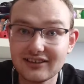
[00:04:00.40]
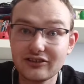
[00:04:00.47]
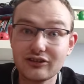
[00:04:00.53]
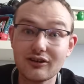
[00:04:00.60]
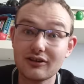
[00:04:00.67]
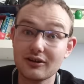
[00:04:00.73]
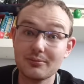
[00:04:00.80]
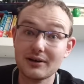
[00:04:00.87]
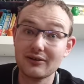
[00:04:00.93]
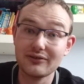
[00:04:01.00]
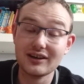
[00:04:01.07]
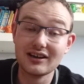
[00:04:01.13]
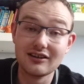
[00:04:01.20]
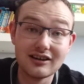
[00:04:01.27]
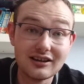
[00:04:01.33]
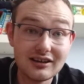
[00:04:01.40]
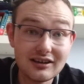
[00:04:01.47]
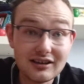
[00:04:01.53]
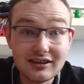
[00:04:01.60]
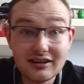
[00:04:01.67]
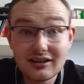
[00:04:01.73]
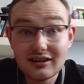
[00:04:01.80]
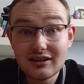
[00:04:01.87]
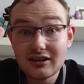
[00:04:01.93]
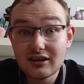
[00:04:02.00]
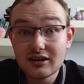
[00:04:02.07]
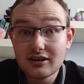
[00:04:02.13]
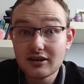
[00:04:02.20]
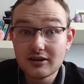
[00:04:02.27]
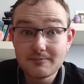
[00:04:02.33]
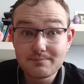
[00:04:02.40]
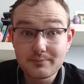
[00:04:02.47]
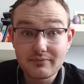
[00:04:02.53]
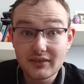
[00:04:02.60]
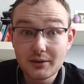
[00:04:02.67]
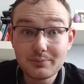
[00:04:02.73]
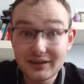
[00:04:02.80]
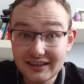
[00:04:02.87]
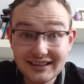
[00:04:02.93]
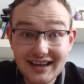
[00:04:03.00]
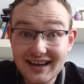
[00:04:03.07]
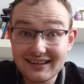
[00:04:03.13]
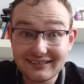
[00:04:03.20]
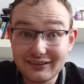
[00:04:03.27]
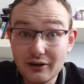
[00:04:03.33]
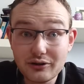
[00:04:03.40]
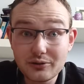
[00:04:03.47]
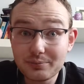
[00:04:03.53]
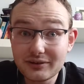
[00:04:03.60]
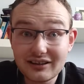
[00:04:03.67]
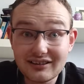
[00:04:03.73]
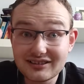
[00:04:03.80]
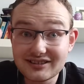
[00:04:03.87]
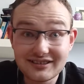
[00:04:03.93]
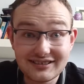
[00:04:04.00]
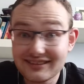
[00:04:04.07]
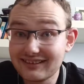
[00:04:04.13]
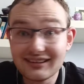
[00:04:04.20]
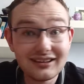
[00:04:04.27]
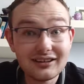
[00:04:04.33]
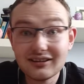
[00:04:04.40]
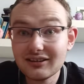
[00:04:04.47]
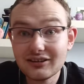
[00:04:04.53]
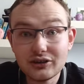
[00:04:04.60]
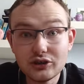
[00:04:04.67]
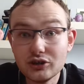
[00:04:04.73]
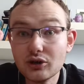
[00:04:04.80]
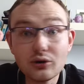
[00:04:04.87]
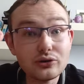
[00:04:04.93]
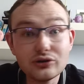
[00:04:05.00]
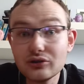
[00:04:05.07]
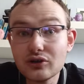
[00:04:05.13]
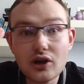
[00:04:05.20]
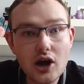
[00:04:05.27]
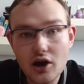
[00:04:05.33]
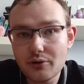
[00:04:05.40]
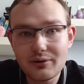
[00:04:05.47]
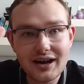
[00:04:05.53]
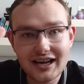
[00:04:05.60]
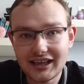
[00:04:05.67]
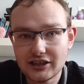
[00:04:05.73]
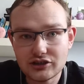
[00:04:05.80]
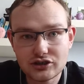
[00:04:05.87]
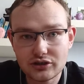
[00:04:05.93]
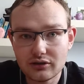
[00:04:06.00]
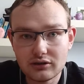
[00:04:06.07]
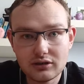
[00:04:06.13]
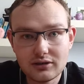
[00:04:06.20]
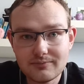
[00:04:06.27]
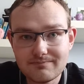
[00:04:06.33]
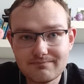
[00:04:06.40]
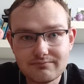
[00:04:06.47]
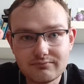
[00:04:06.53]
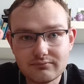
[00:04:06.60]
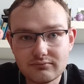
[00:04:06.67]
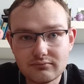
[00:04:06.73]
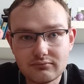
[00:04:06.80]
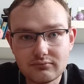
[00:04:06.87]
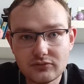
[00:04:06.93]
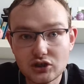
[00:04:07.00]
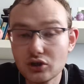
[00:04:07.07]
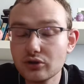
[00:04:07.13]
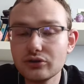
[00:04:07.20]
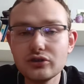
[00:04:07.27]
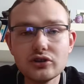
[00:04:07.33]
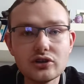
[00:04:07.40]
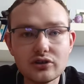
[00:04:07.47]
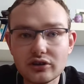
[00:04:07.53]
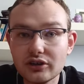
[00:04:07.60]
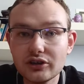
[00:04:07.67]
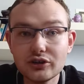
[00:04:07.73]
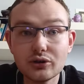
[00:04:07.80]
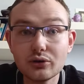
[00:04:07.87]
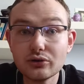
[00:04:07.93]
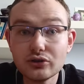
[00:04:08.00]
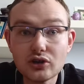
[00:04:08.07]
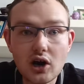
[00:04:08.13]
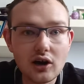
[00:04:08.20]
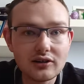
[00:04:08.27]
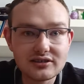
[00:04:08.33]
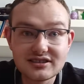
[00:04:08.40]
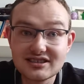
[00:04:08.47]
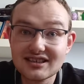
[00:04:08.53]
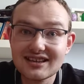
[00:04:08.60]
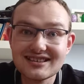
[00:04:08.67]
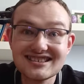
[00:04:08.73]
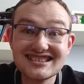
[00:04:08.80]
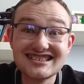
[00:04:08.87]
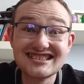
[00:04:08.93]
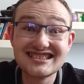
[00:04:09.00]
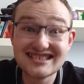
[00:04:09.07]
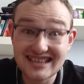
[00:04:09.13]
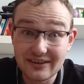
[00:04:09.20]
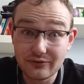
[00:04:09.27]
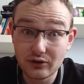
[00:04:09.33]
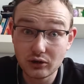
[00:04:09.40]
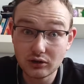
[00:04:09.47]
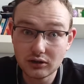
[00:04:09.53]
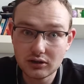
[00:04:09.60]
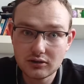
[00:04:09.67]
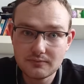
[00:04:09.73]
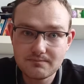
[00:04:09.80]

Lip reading: Sorry about that. But yeah, Sodor Productions, you're no angel. You're not civil.